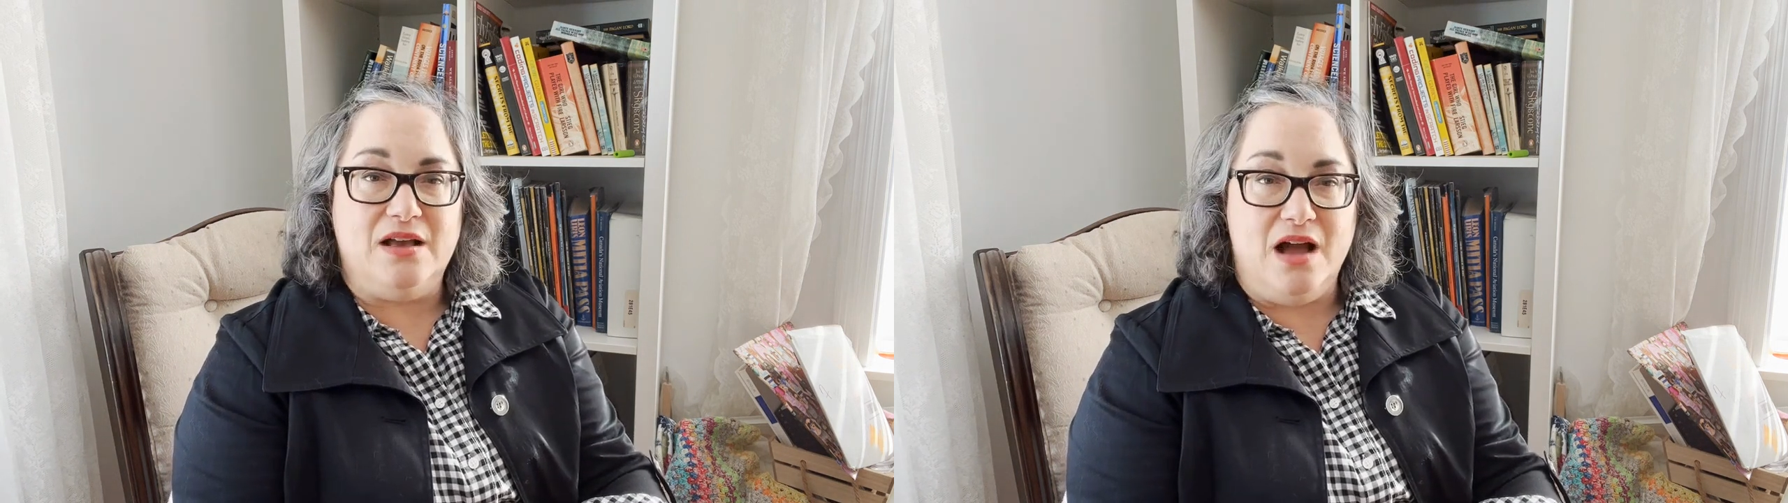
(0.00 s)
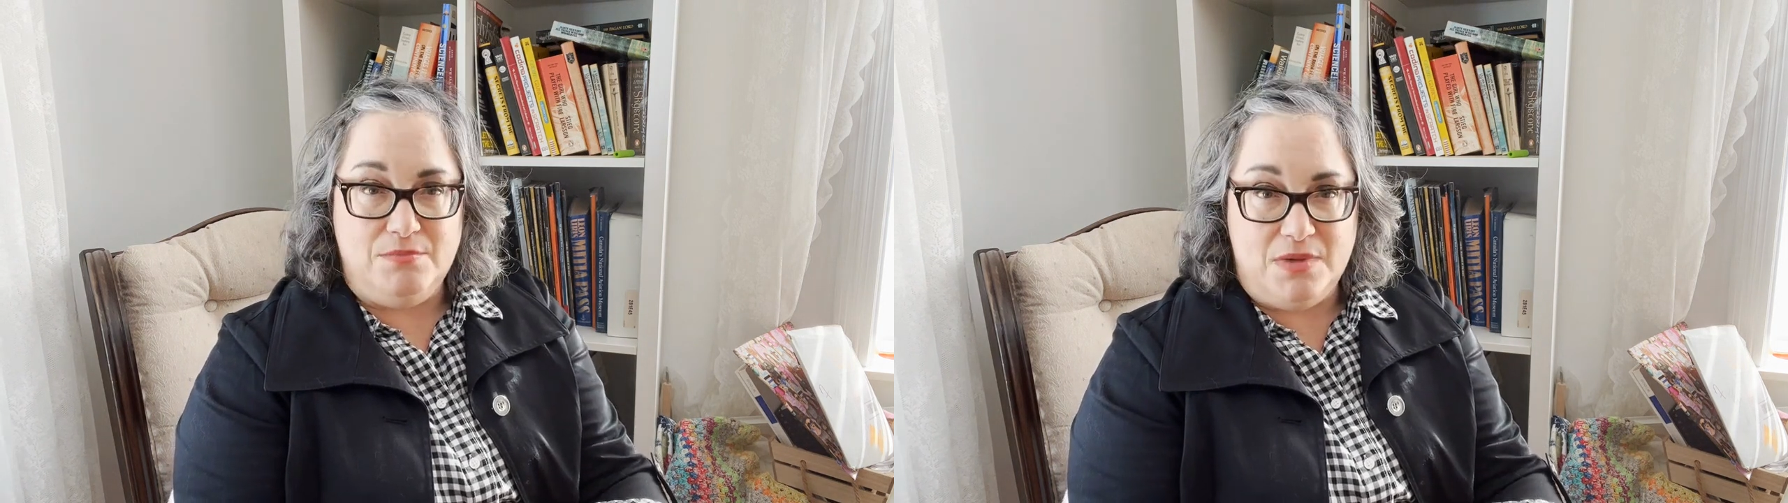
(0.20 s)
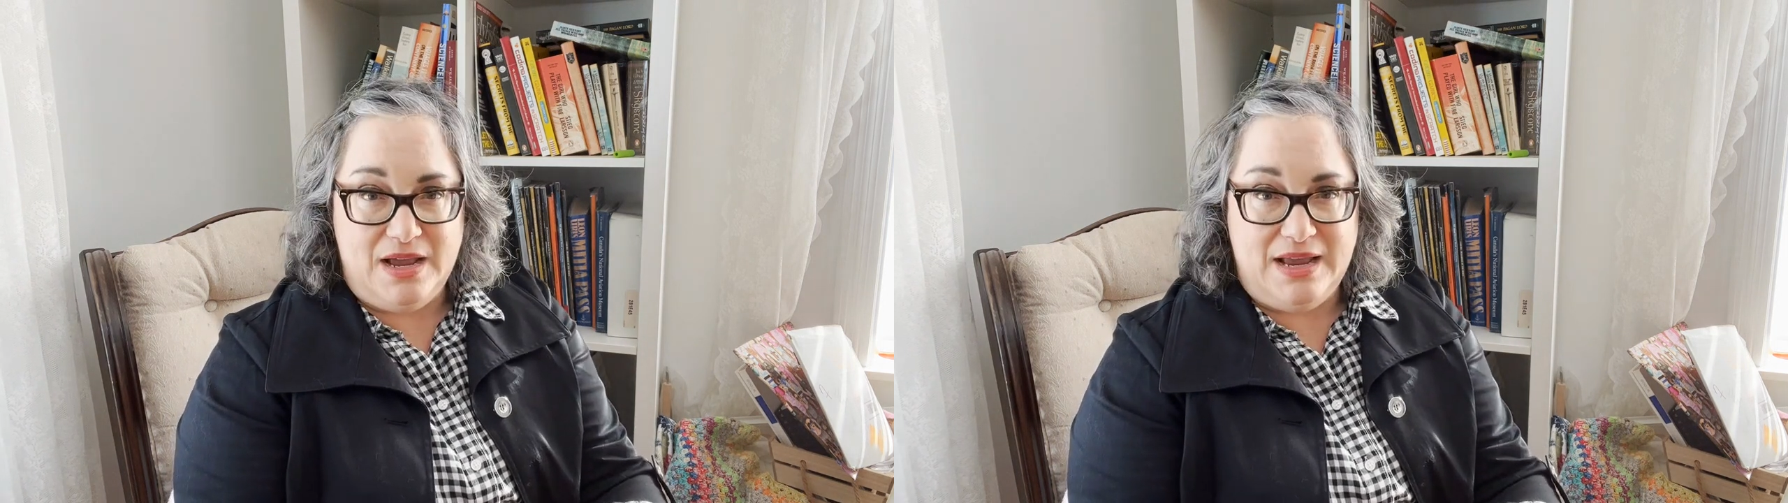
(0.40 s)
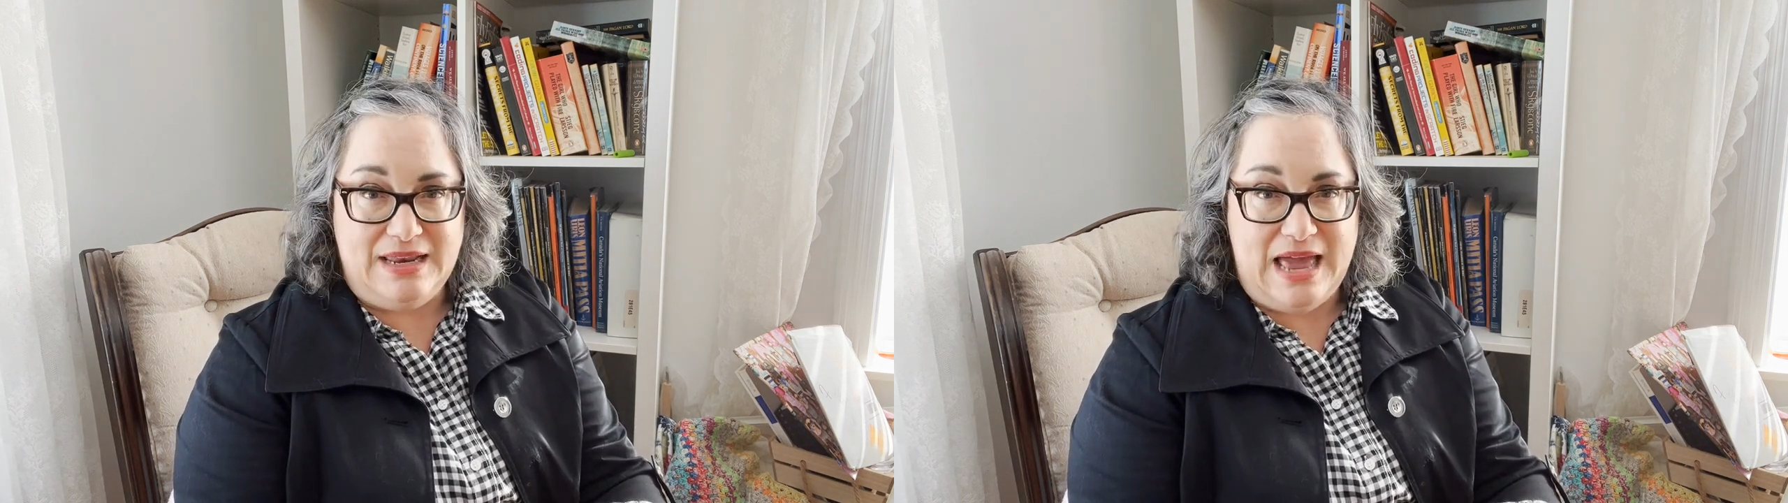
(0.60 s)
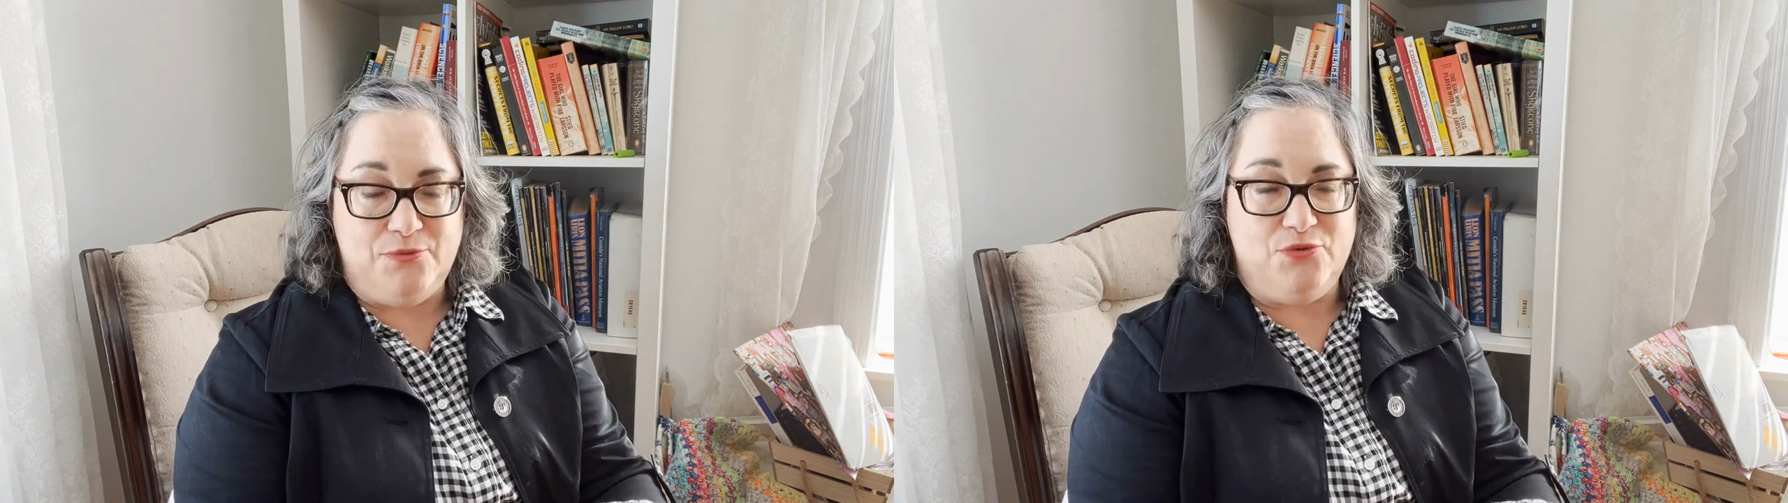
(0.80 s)
got my
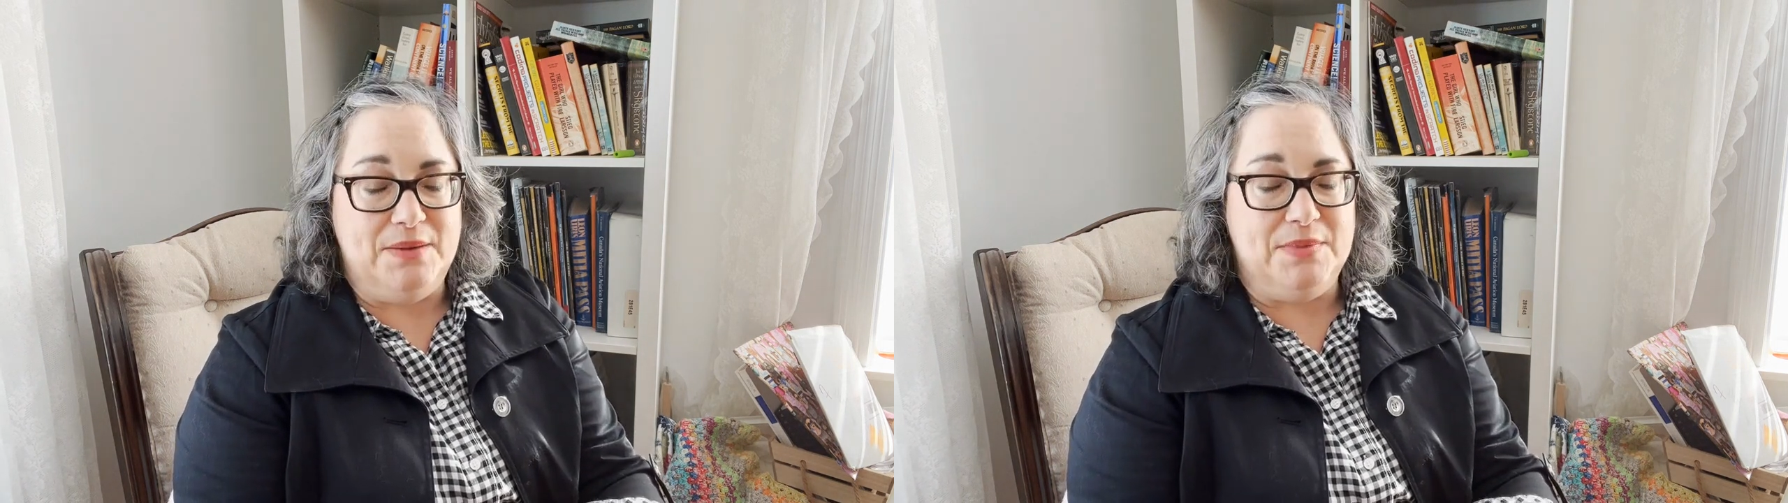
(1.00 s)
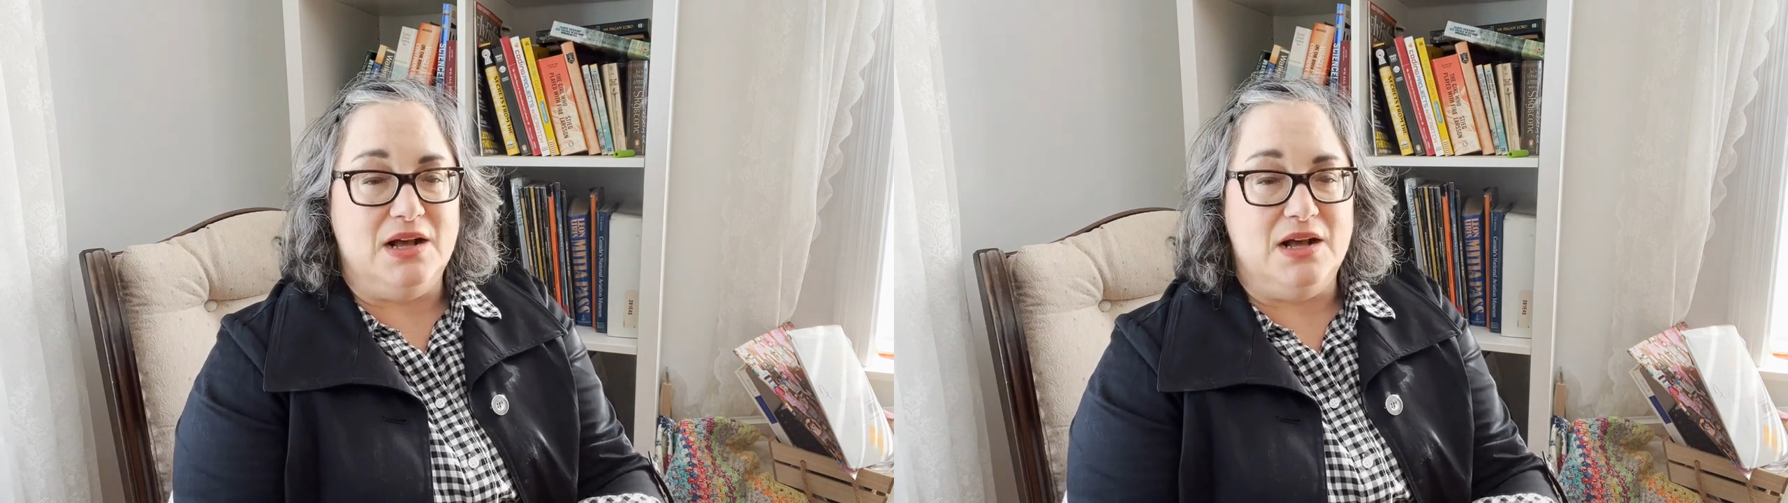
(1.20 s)
lap frame,